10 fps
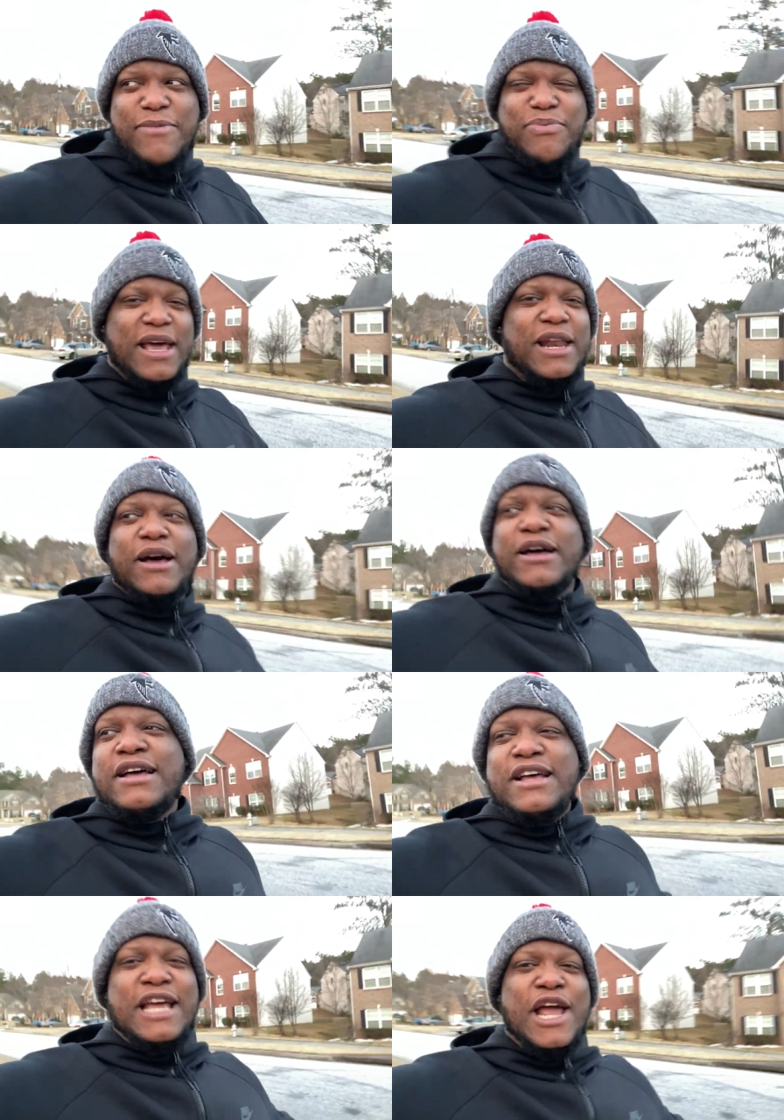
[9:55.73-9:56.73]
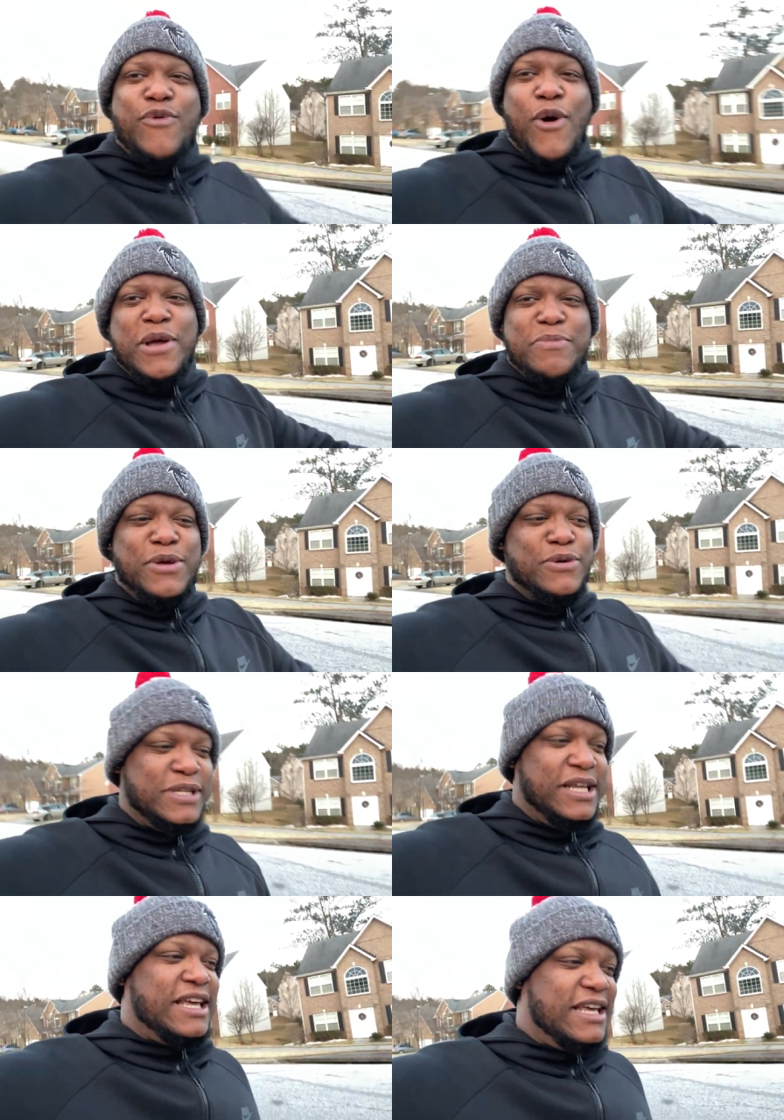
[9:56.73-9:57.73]
They're playing a heroic
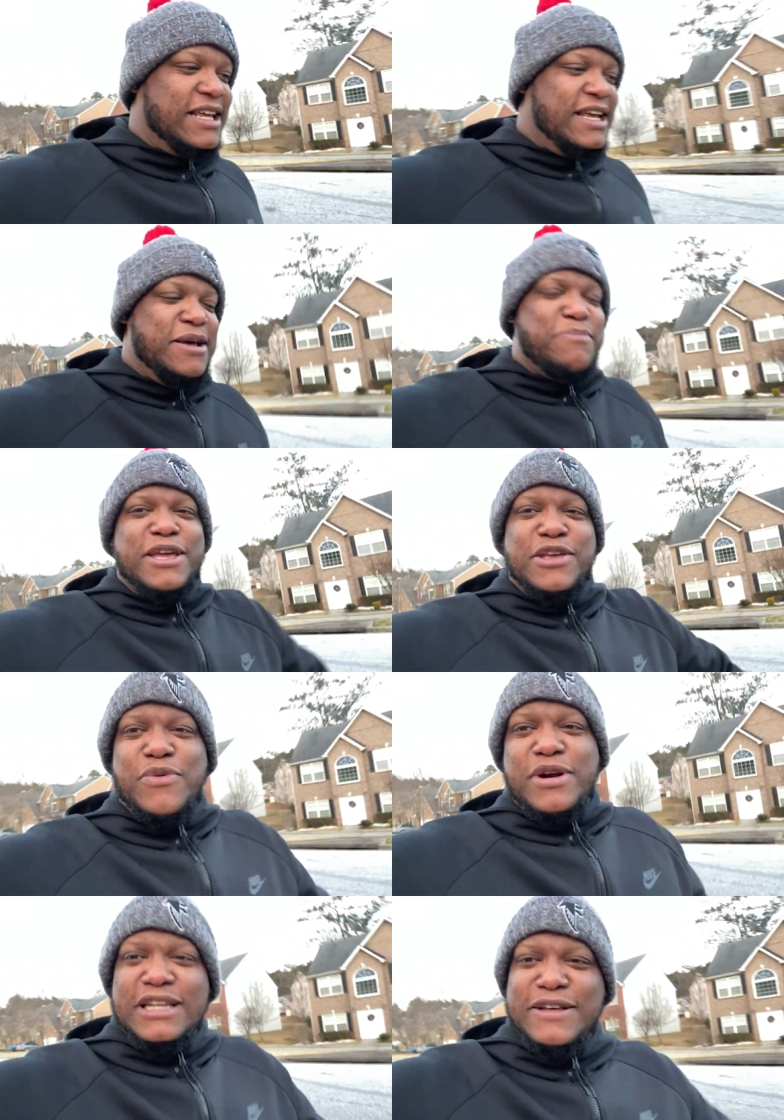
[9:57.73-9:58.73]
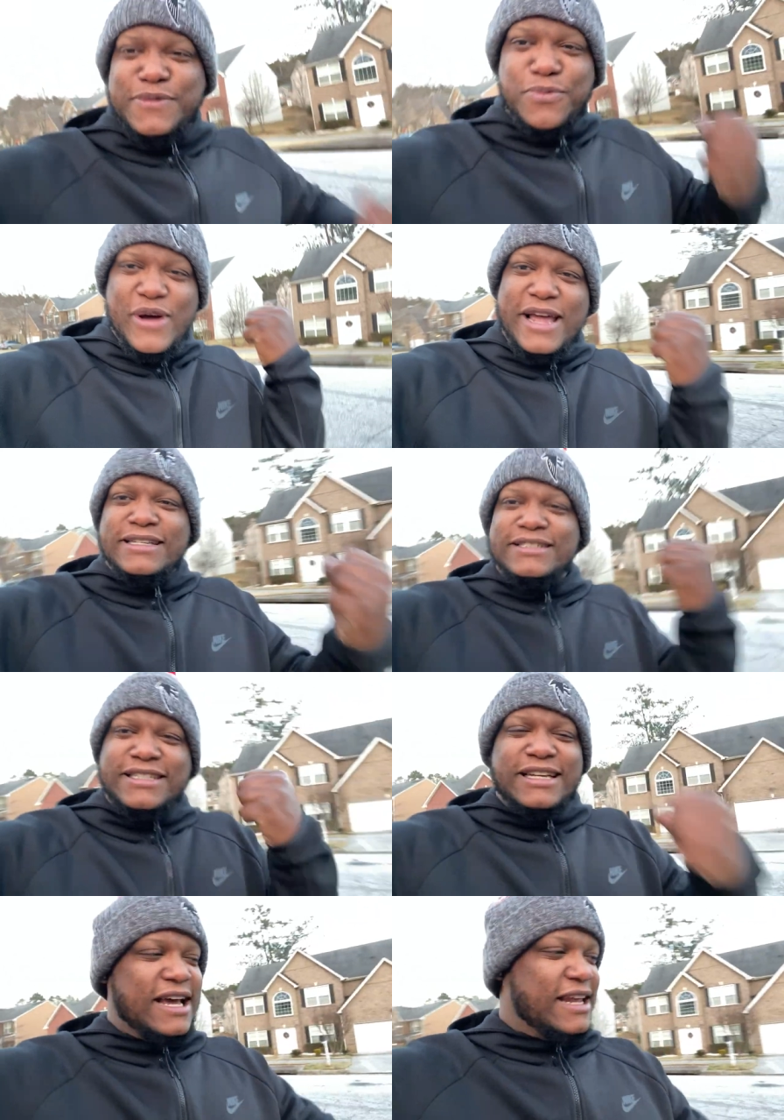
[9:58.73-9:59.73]
music and make you want to lift some weights and
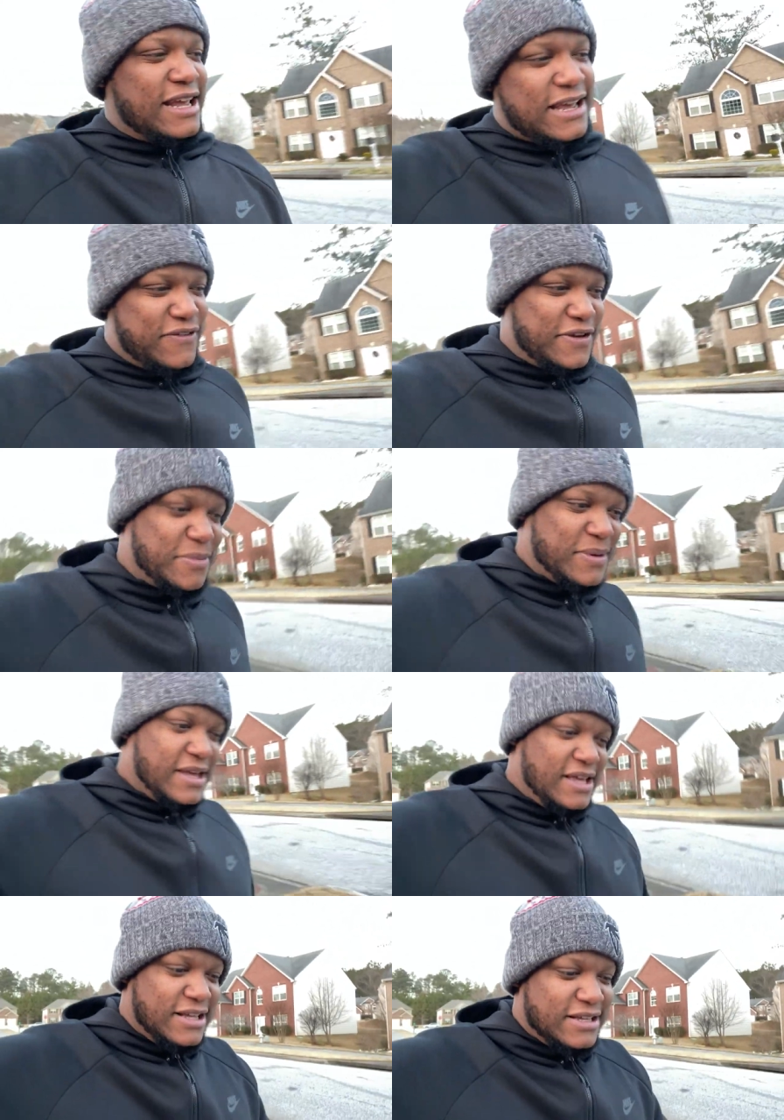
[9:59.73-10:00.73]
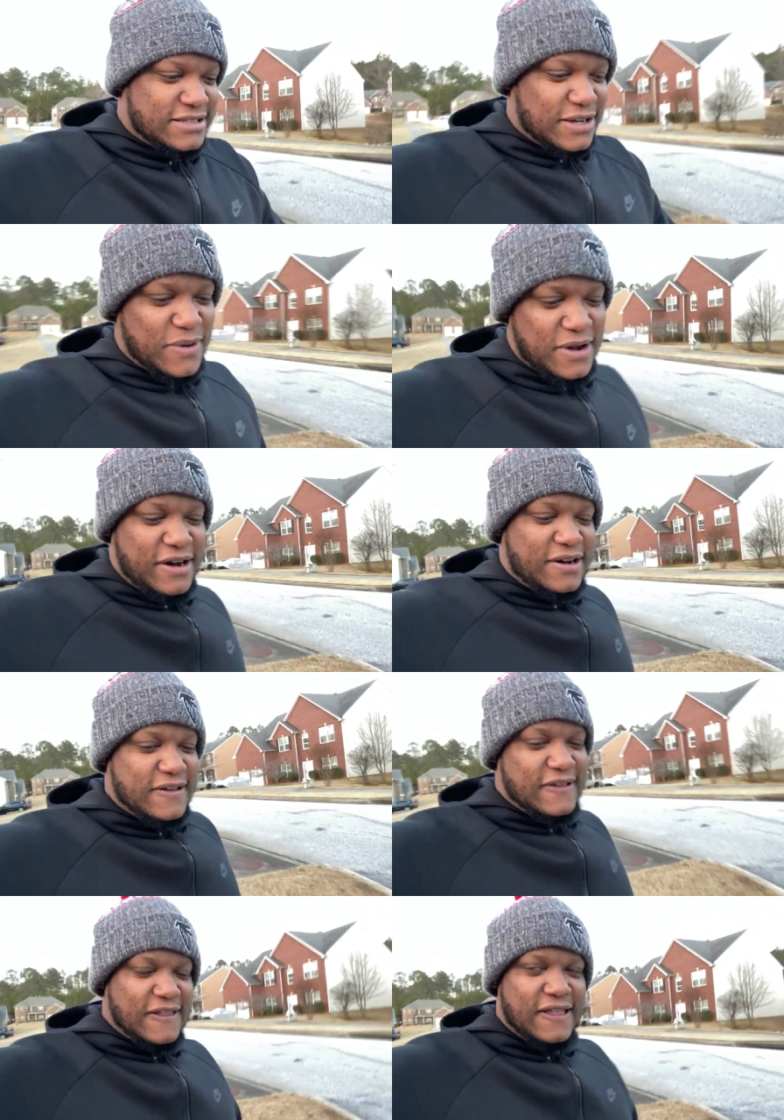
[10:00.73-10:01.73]
shit like that, you feel me? So uh,
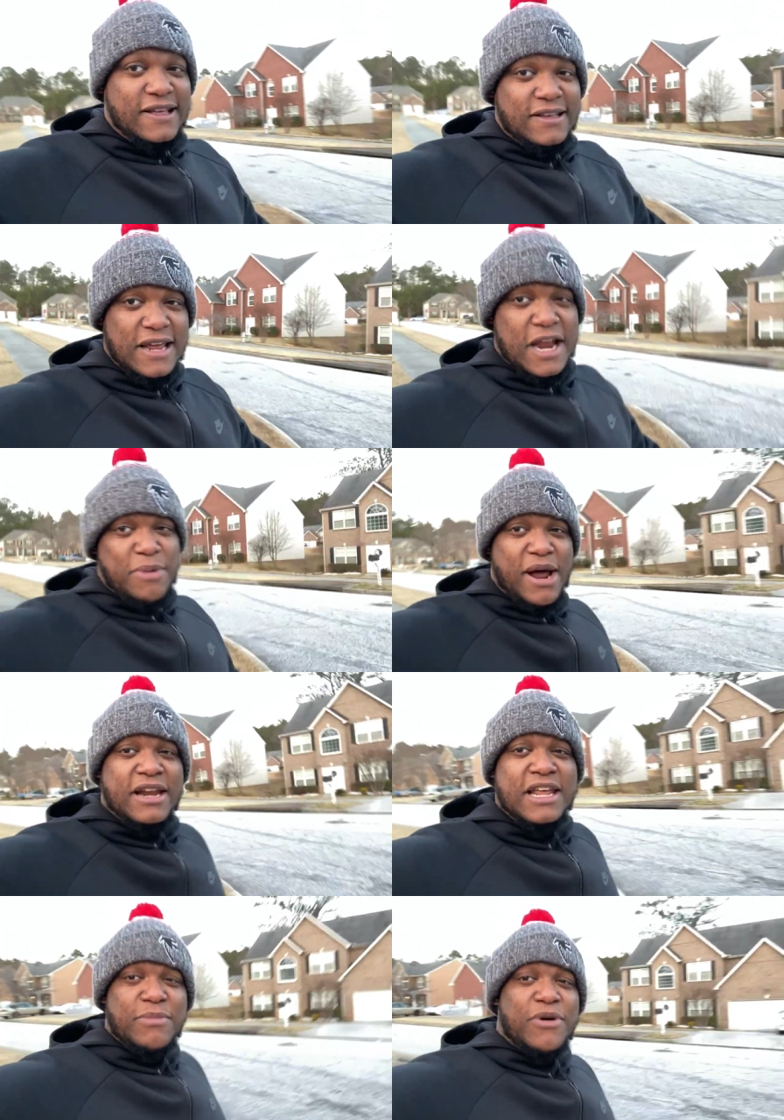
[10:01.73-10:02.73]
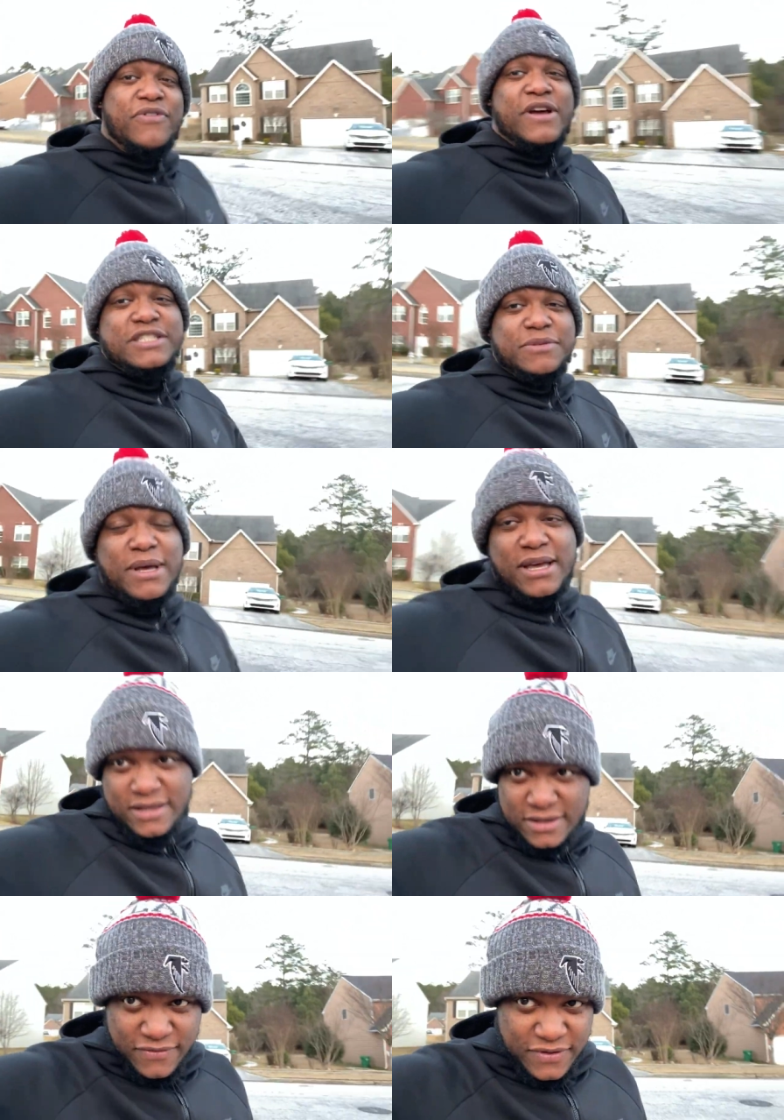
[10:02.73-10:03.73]
everybody need motivation,
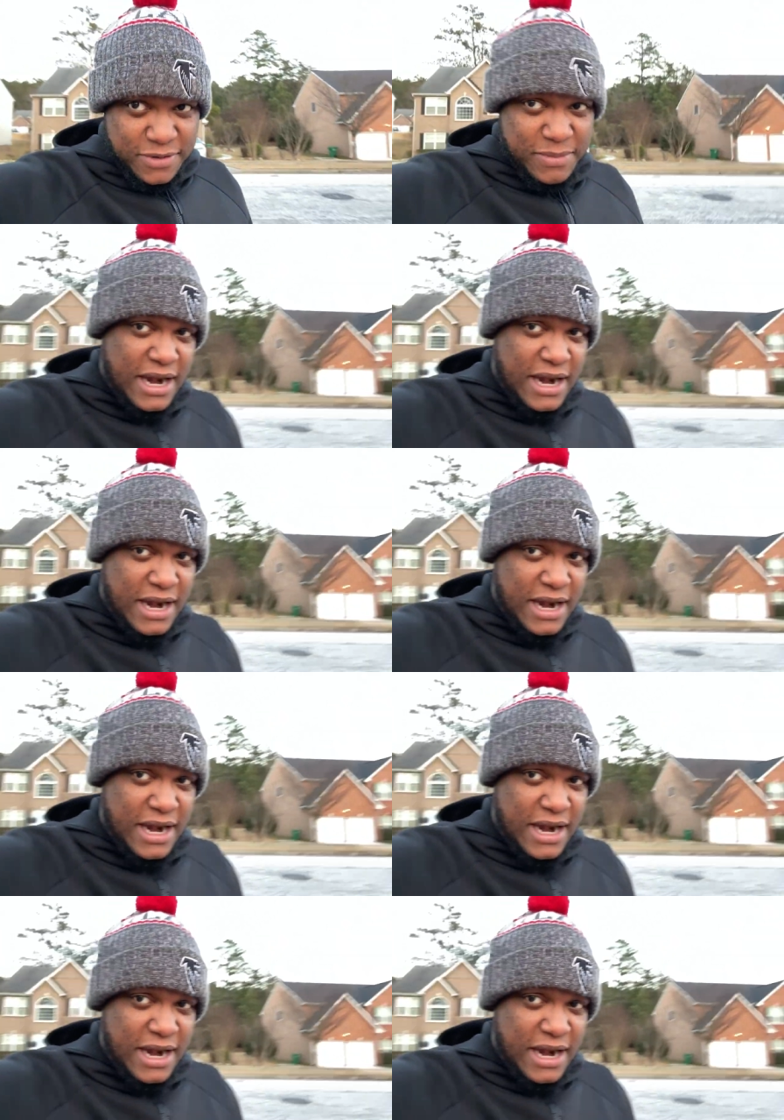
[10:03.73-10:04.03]
man. You feel me?